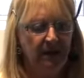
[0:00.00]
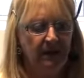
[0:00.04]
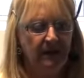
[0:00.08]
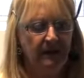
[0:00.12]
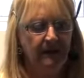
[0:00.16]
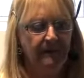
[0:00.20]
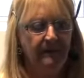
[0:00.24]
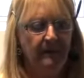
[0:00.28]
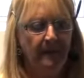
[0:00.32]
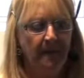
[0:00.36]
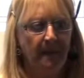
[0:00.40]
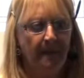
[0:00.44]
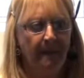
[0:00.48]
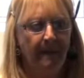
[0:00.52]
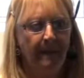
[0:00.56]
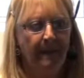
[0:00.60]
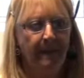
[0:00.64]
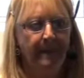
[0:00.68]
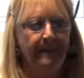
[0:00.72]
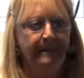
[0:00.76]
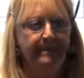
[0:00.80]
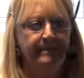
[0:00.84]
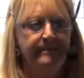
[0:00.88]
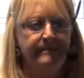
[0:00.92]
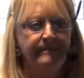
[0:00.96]
Okay.
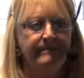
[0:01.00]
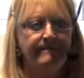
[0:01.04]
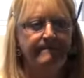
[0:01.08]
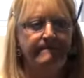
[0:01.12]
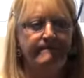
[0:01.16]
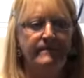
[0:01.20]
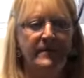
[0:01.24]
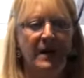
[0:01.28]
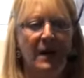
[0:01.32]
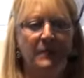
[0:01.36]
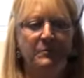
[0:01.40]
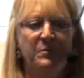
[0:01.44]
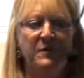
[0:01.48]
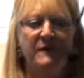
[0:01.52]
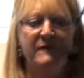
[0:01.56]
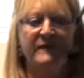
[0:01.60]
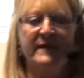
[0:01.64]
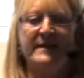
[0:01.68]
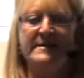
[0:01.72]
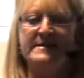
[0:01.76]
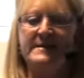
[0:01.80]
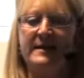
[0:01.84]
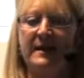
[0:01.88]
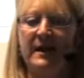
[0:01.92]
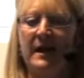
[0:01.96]
Now,
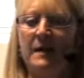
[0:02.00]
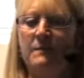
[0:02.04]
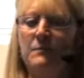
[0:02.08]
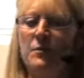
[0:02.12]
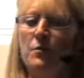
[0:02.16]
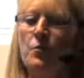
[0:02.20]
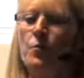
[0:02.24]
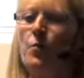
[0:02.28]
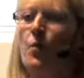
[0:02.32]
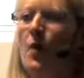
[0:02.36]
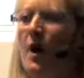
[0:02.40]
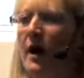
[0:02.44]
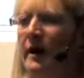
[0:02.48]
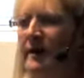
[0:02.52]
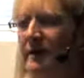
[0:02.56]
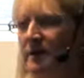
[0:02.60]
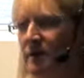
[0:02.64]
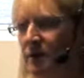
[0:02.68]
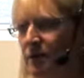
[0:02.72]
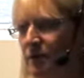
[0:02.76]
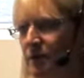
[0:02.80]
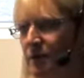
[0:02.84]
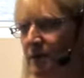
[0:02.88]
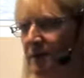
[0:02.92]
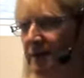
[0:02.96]
Professor Emma
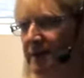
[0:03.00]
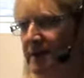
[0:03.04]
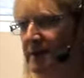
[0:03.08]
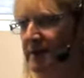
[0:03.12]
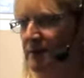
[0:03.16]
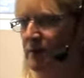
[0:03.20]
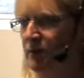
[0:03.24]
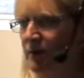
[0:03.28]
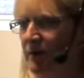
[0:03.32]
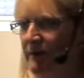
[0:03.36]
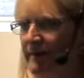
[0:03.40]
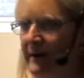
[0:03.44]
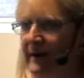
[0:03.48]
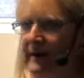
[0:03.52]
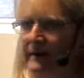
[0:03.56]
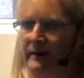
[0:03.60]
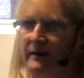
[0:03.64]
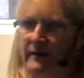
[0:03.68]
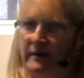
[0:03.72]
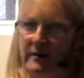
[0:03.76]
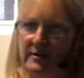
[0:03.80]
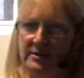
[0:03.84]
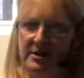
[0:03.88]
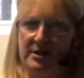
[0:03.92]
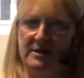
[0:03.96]
Whitelaw, let's talk about
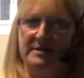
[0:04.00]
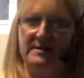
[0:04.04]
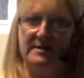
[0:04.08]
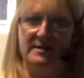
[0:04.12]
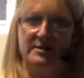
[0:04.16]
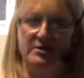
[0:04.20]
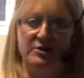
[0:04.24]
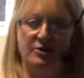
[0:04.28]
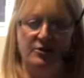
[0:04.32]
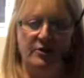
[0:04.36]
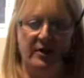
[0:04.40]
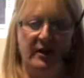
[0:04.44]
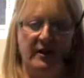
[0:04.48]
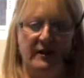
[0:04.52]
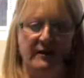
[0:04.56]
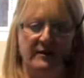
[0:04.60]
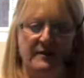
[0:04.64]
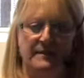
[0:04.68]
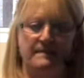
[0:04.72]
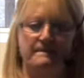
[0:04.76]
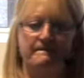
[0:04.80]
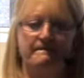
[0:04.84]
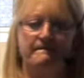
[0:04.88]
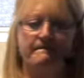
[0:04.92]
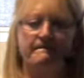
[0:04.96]
her. She's an Australian.